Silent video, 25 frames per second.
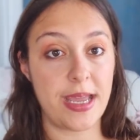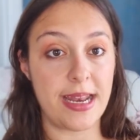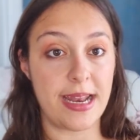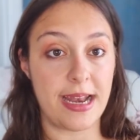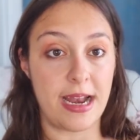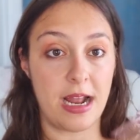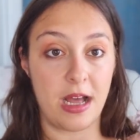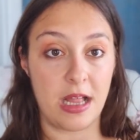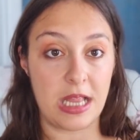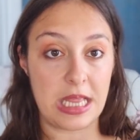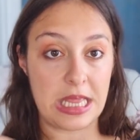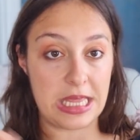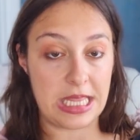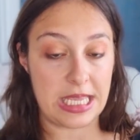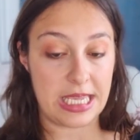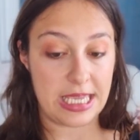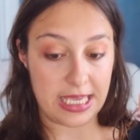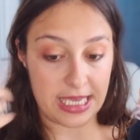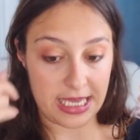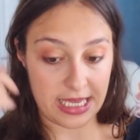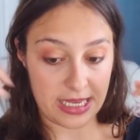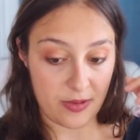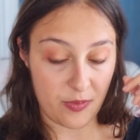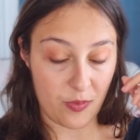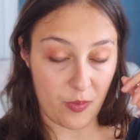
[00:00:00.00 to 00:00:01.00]
and I'll link
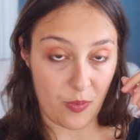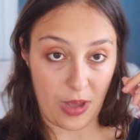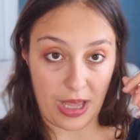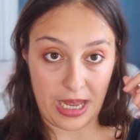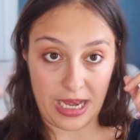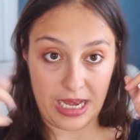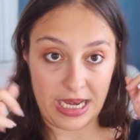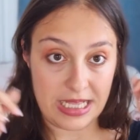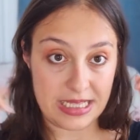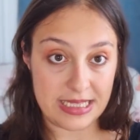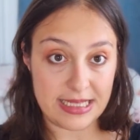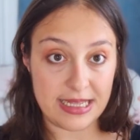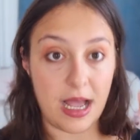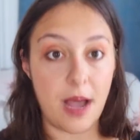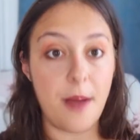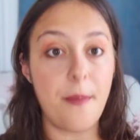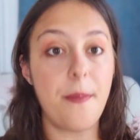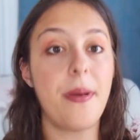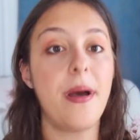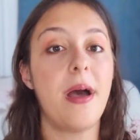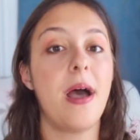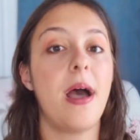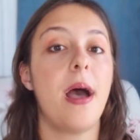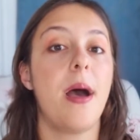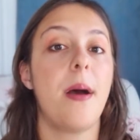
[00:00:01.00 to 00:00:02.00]
it when it's up,